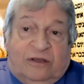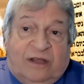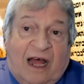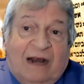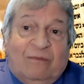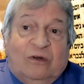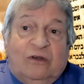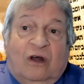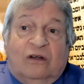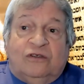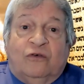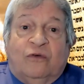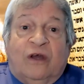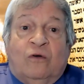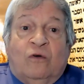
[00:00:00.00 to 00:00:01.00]
The Talmud
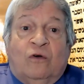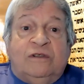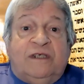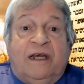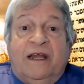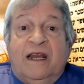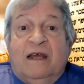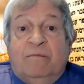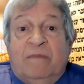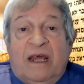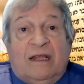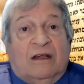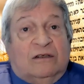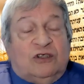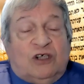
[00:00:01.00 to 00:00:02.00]
also records eating
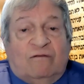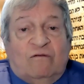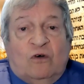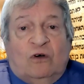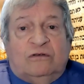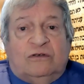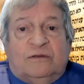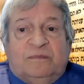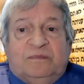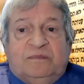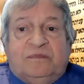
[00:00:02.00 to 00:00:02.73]
meat on Shavuot.